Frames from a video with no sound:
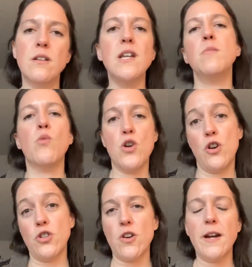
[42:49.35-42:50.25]
need more
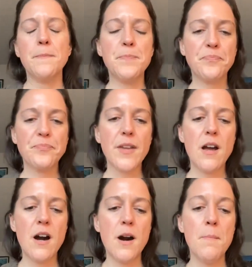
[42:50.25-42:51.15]
nurturing.
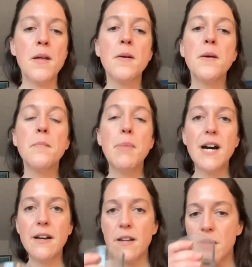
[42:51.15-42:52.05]

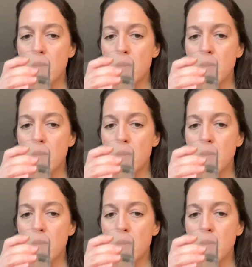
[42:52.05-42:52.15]
But